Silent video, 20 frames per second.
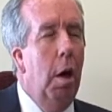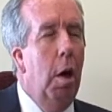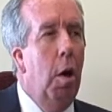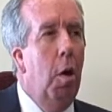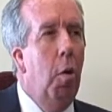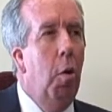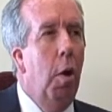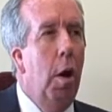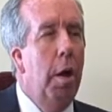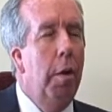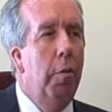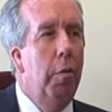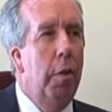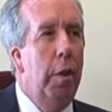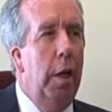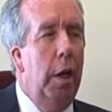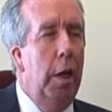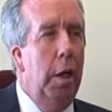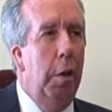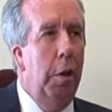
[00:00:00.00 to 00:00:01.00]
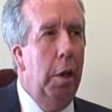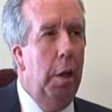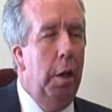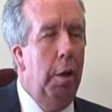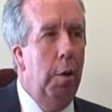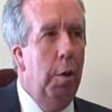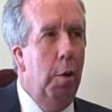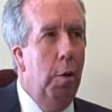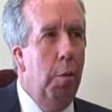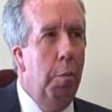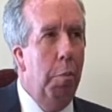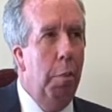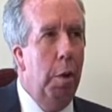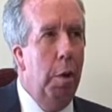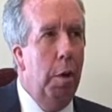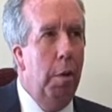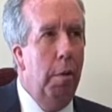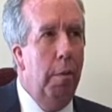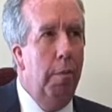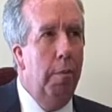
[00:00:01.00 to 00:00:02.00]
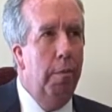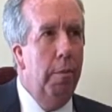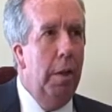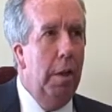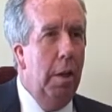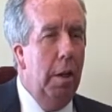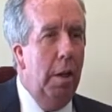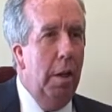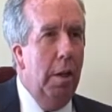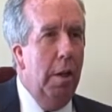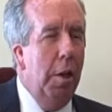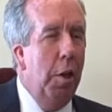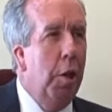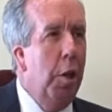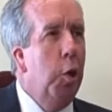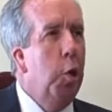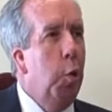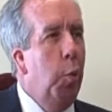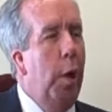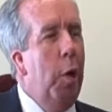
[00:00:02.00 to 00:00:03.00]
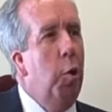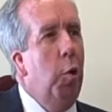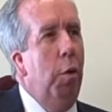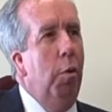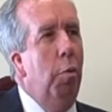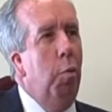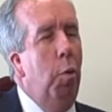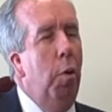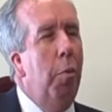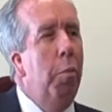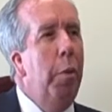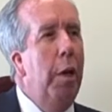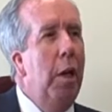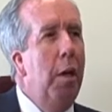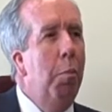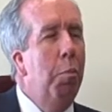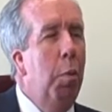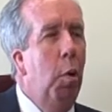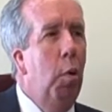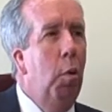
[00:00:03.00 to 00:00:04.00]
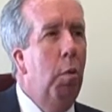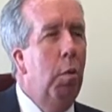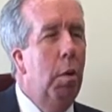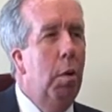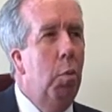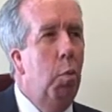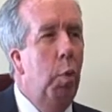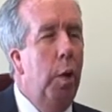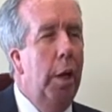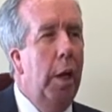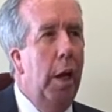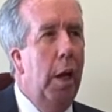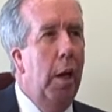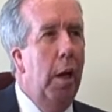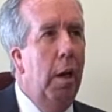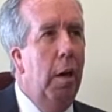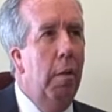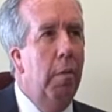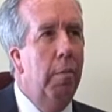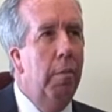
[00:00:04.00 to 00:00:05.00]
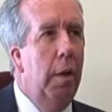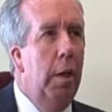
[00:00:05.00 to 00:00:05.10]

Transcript: a lot of things in terms of situations where people would have